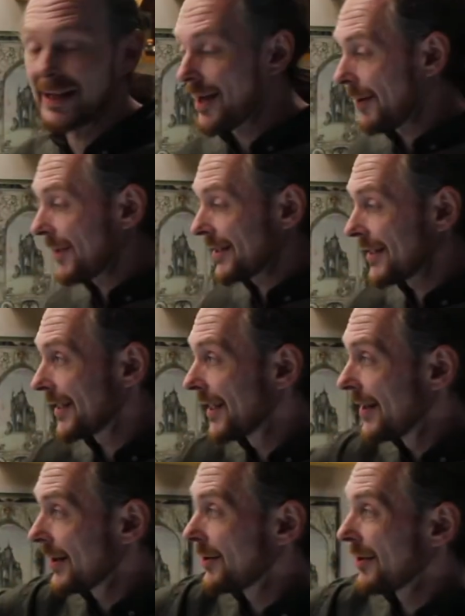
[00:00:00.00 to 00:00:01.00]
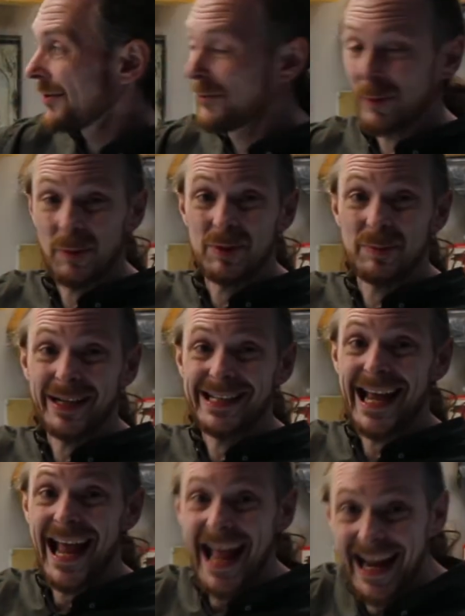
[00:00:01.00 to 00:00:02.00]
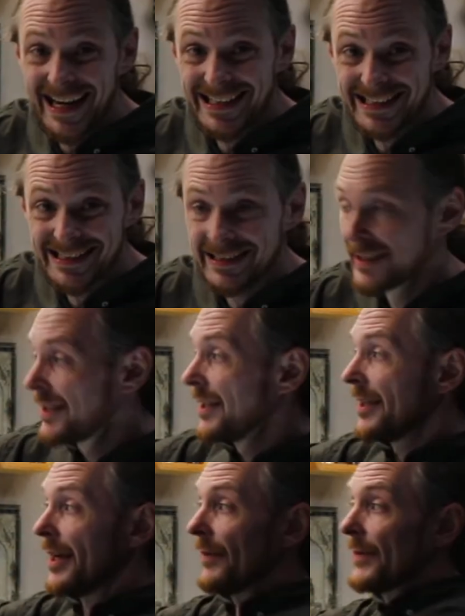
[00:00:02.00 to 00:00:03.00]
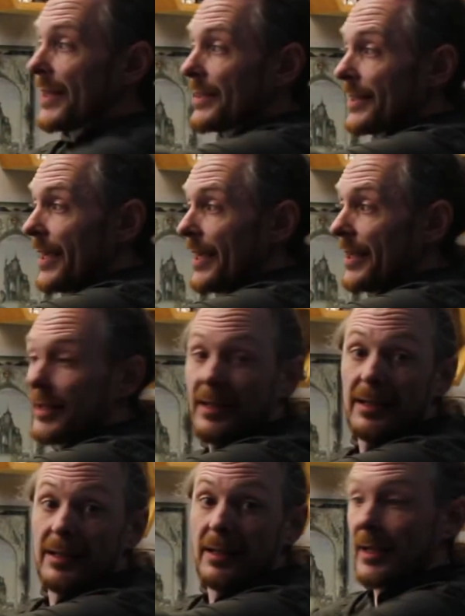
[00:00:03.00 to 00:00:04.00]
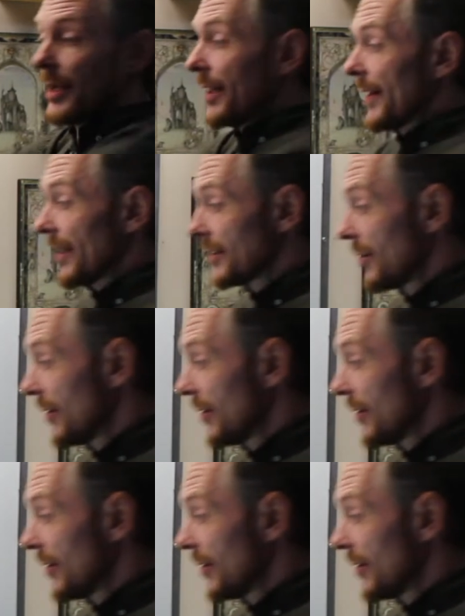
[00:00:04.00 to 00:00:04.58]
Now I'm going to take the derivative with respect to x of this guy, and that's